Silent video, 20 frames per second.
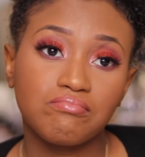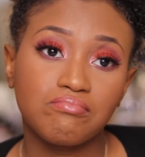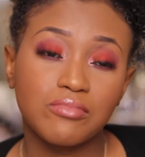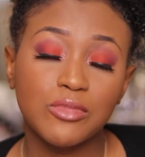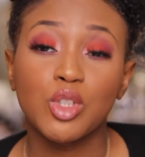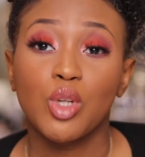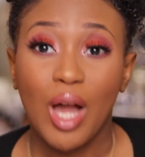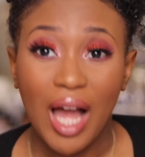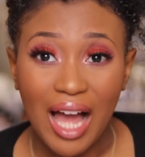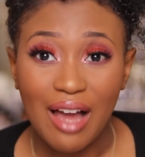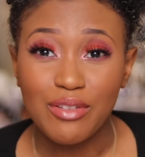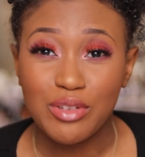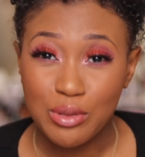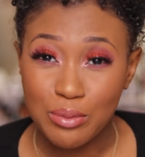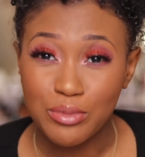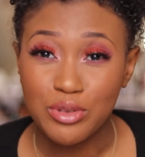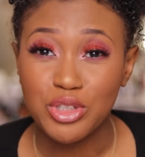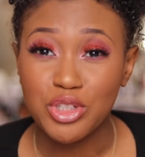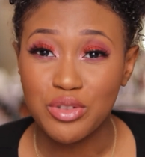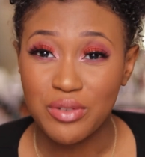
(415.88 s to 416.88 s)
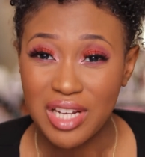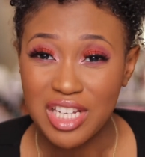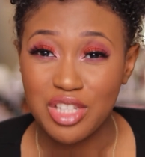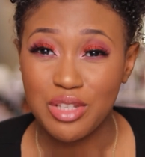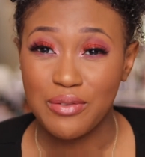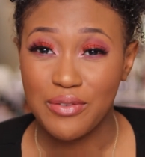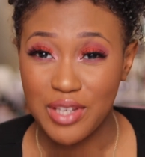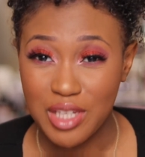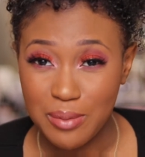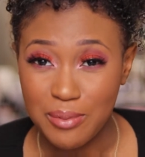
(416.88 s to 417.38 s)
you have to moisturize
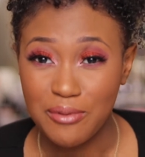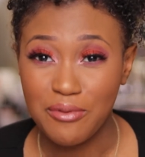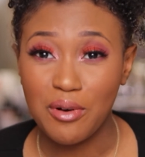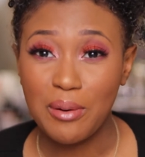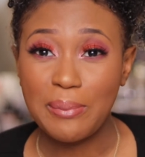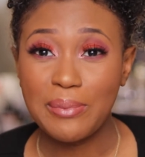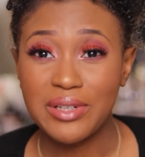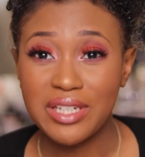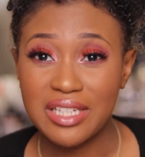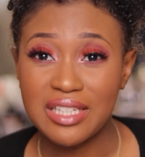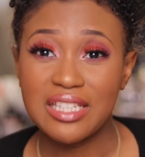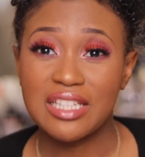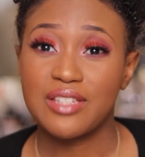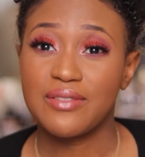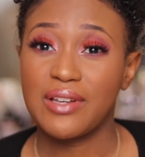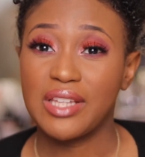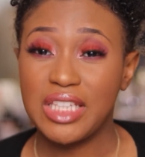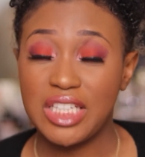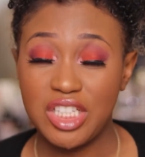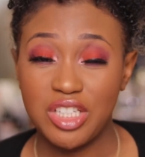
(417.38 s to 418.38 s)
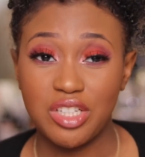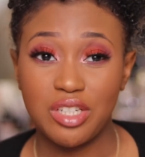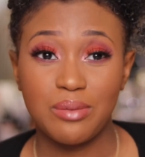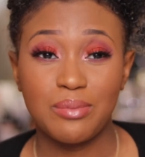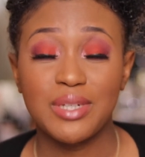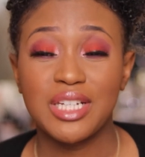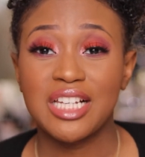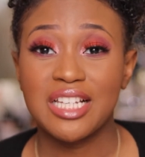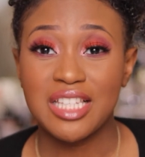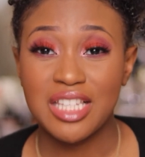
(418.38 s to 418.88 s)
your face before putting this foundation,
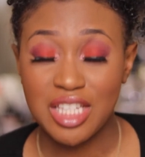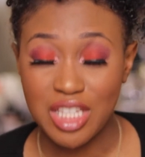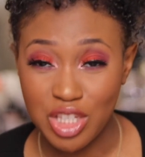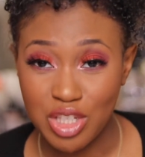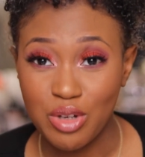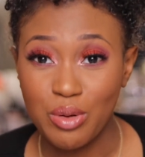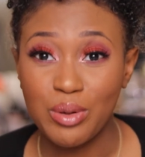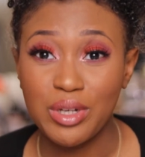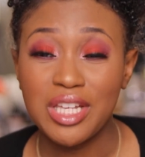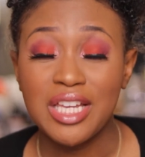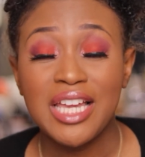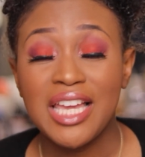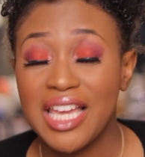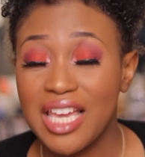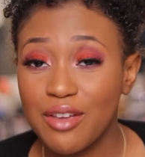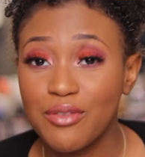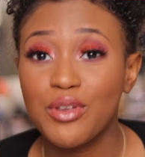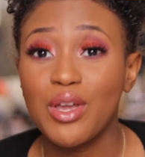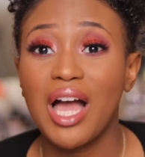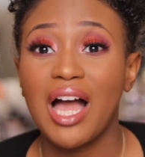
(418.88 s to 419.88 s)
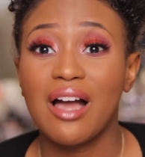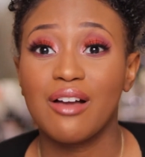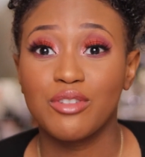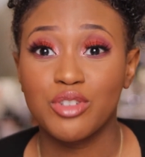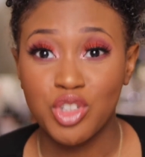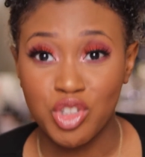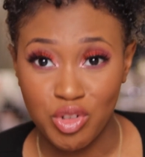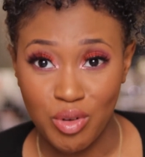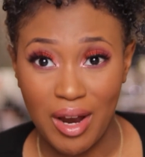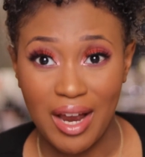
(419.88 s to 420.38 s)
because it's going, if you have
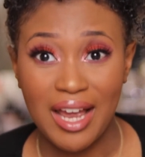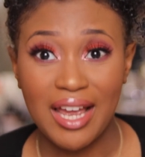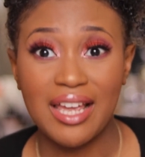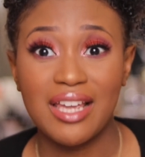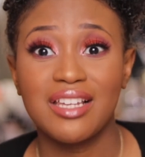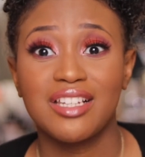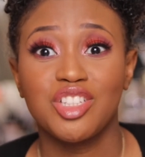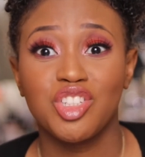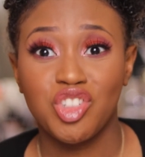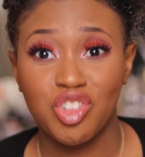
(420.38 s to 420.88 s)
dry